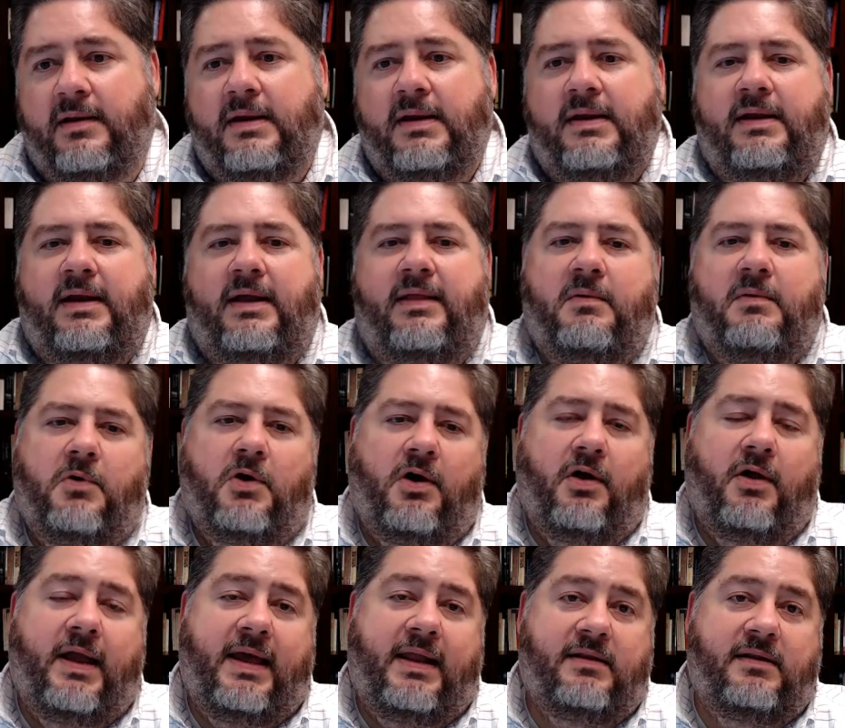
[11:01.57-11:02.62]
and that we're all
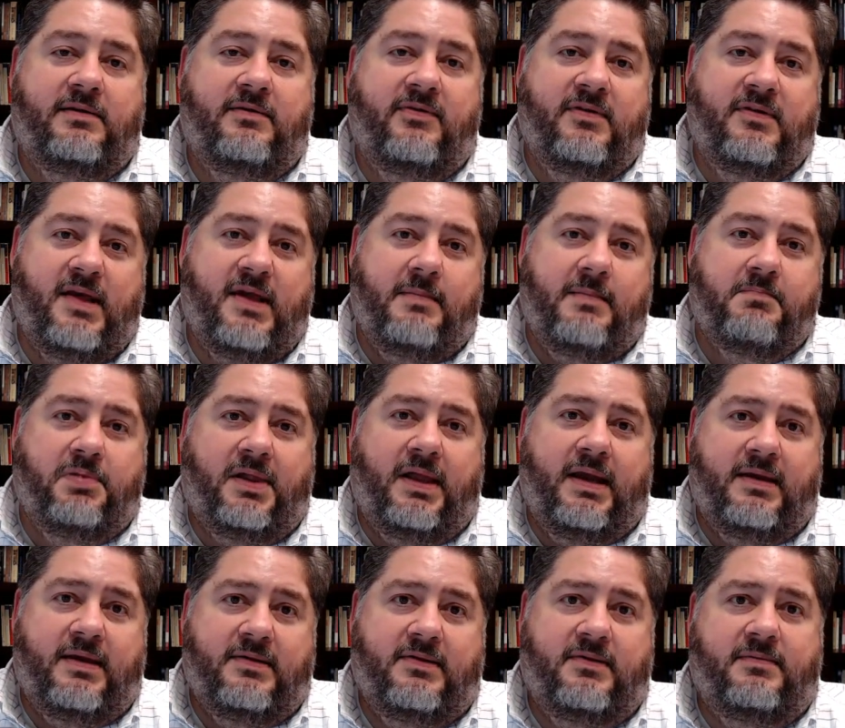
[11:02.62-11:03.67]
headed to the same
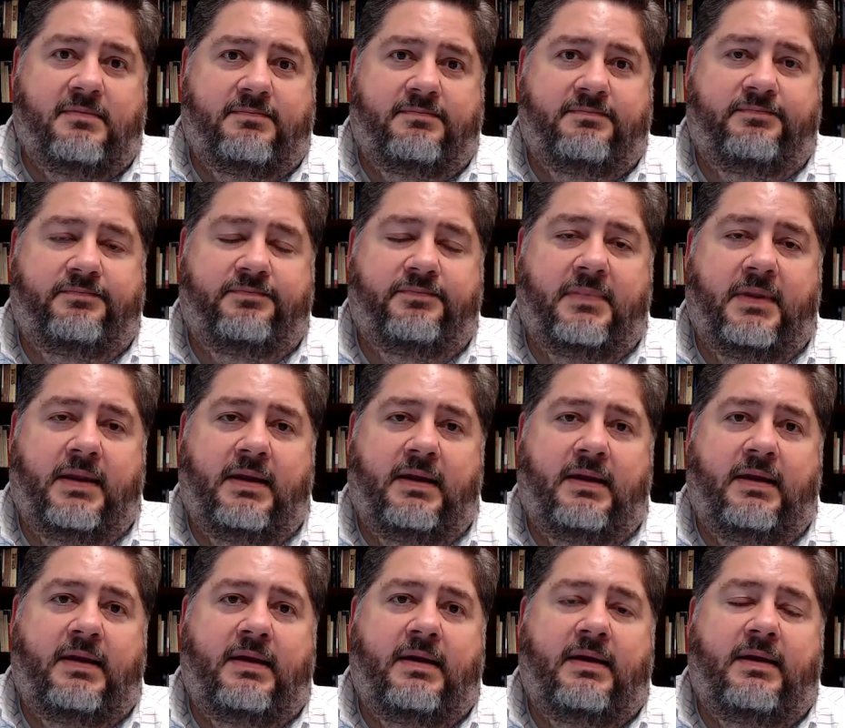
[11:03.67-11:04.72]
place.
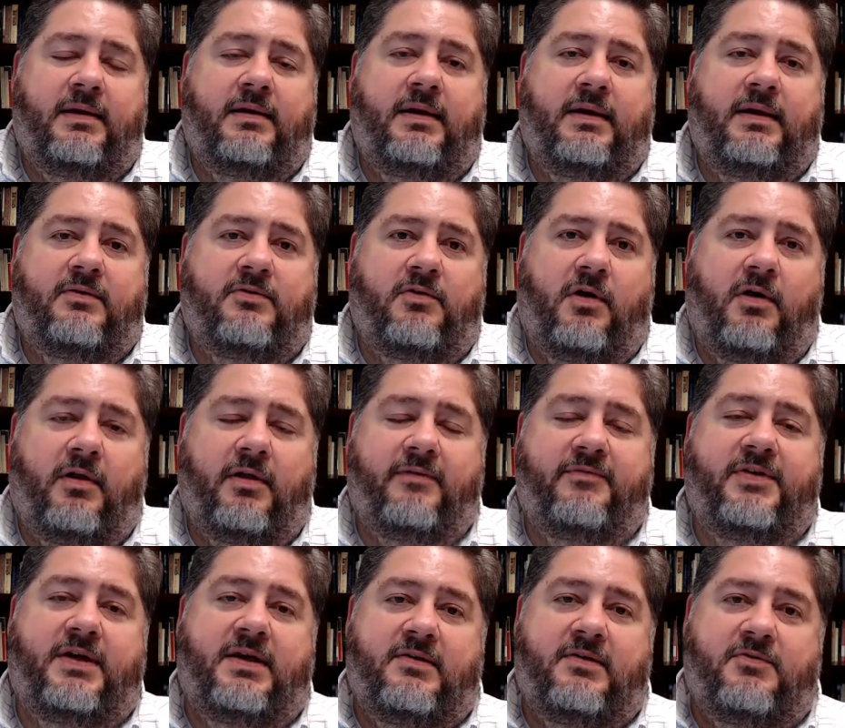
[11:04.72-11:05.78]
And so all of
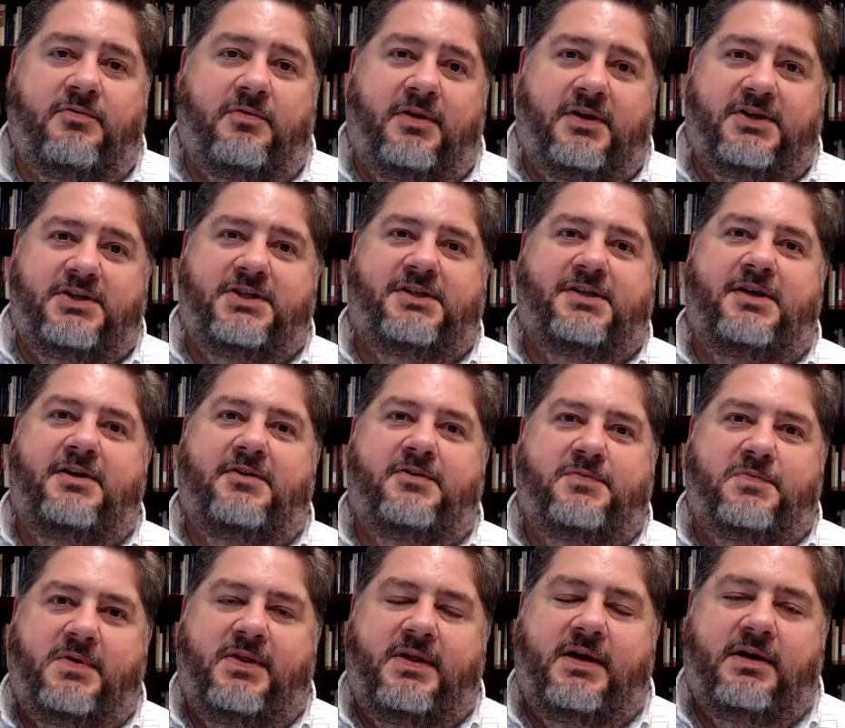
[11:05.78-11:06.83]
these religious leaders
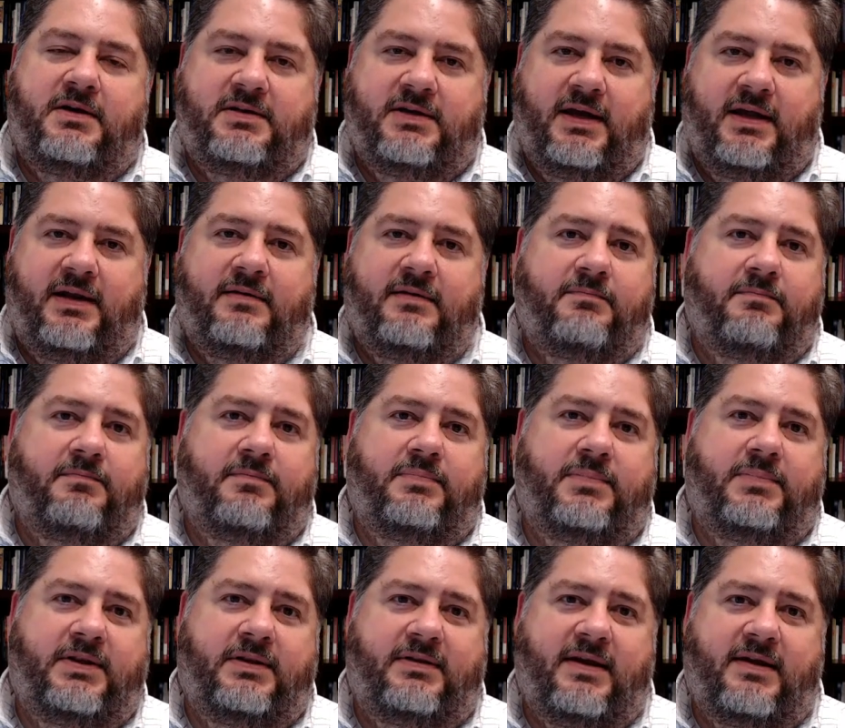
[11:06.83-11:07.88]
were there to kind of
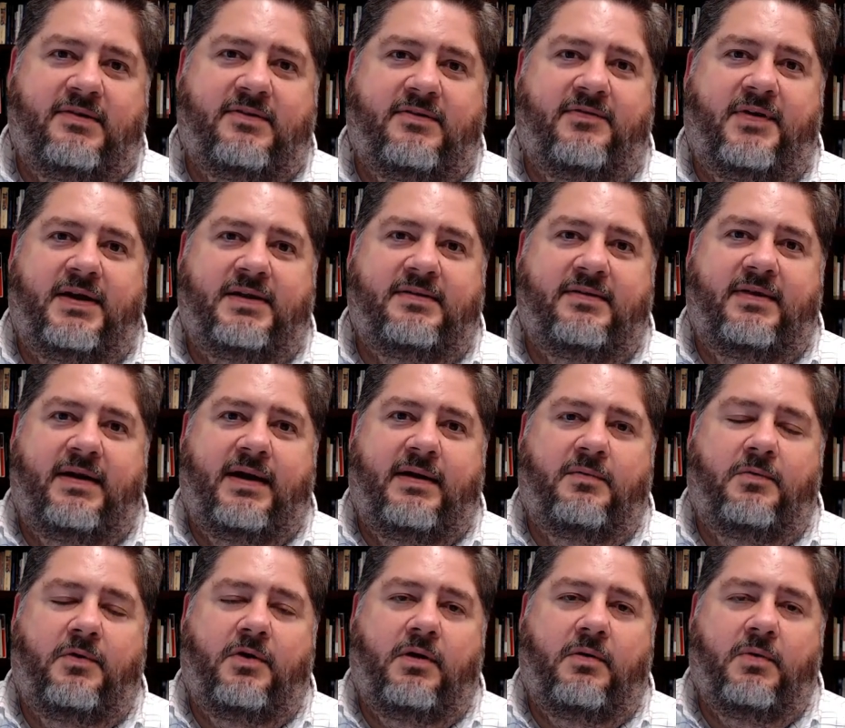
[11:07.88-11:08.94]
to testify to that.
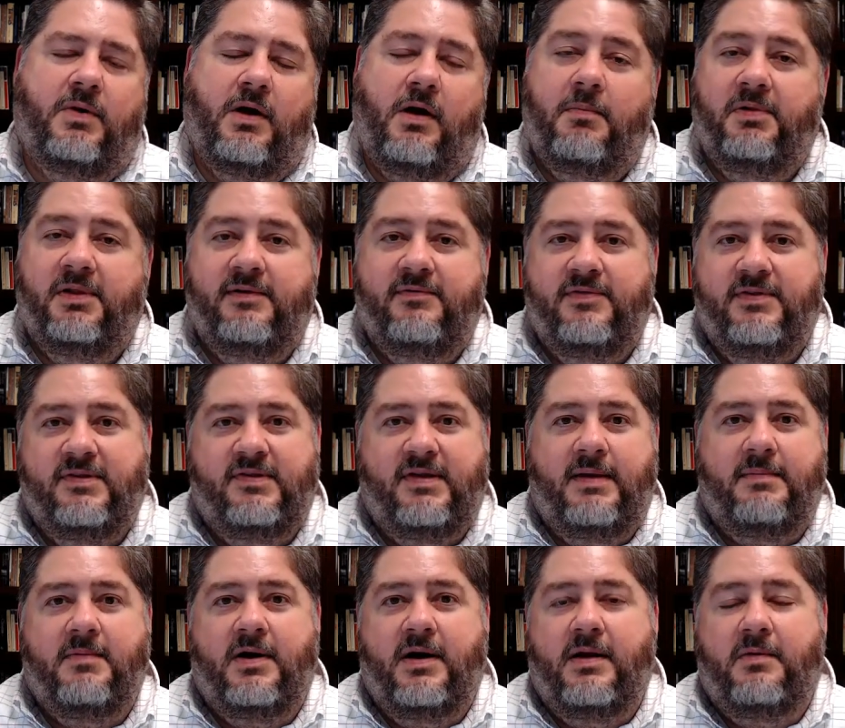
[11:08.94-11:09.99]
We're all we all believe in the
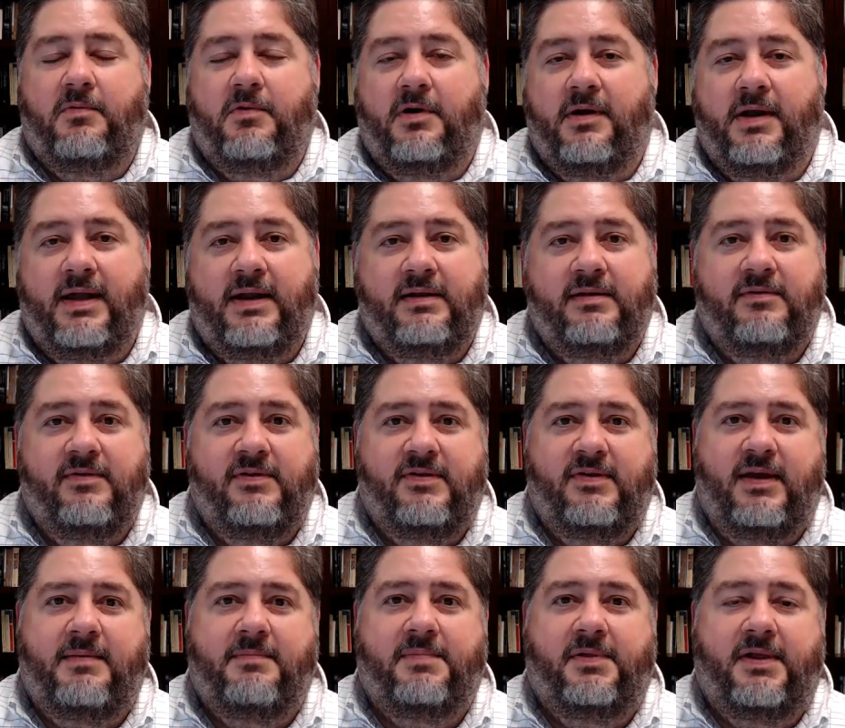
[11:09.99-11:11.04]
same God. We're all headed to the
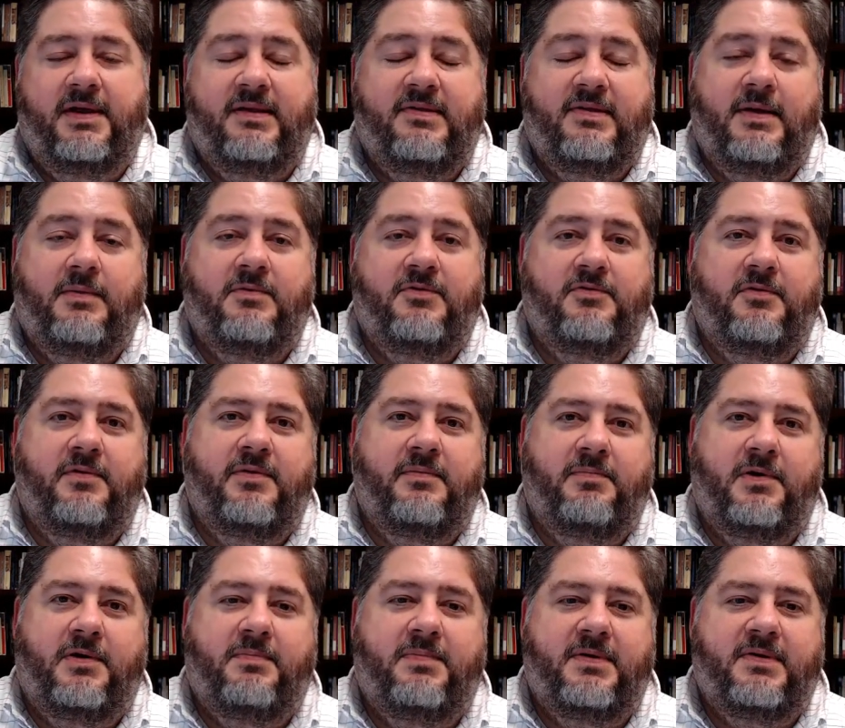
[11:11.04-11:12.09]
same place. That was sort of the
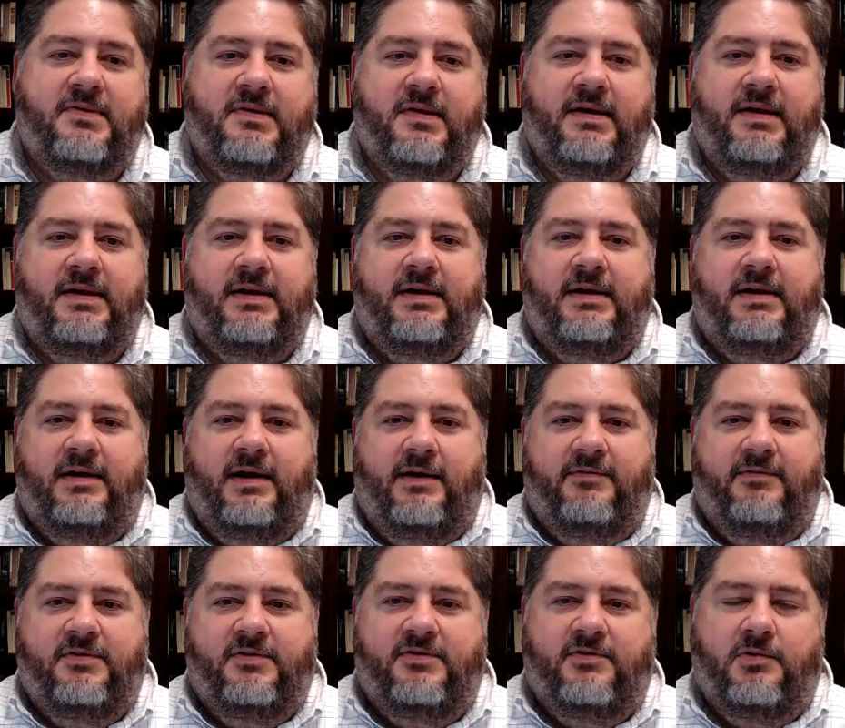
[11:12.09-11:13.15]
purpose of
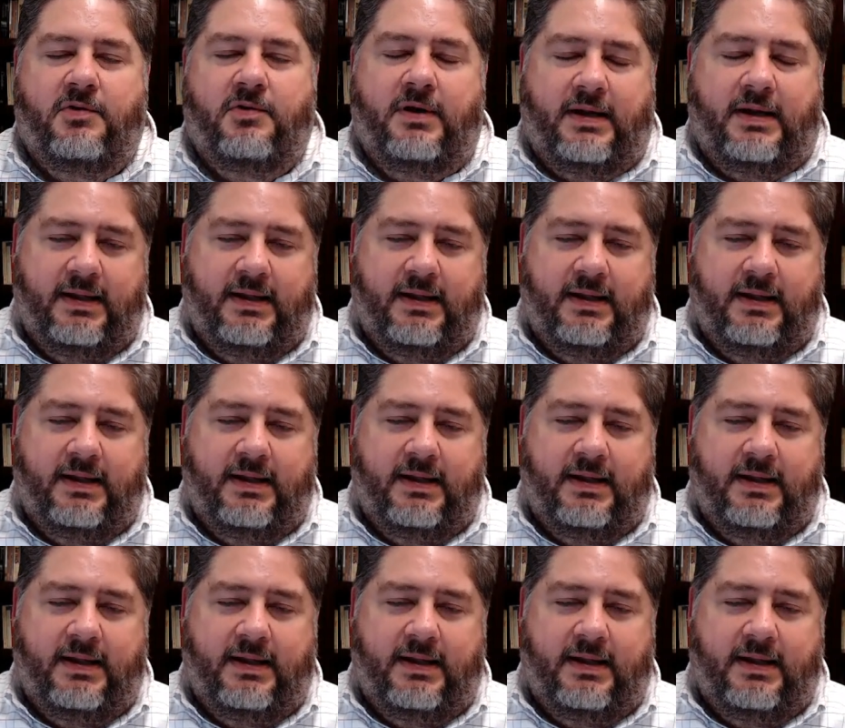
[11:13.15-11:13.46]
the story.